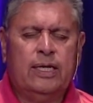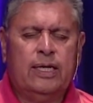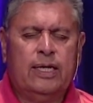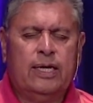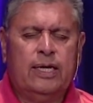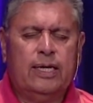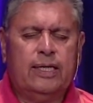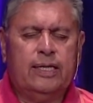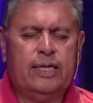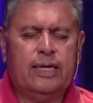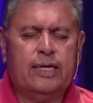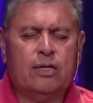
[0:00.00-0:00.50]

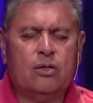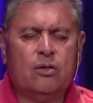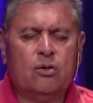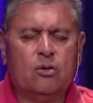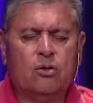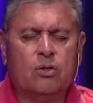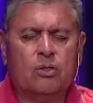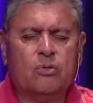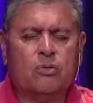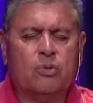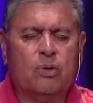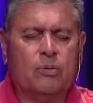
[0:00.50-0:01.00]
And yet,
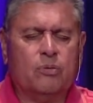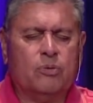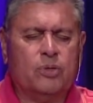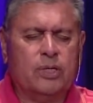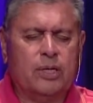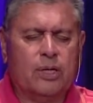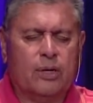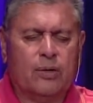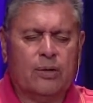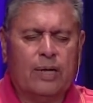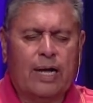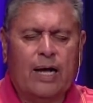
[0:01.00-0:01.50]
Lord, when we
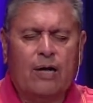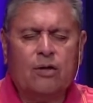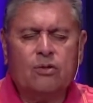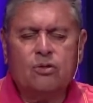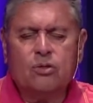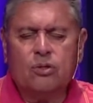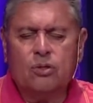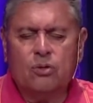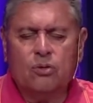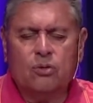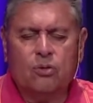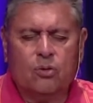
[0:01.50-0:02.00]
are out
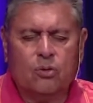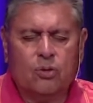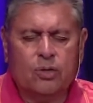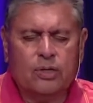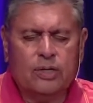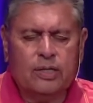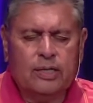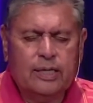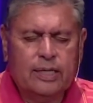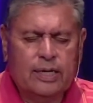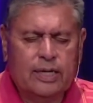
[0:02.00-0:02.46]
there, Lord,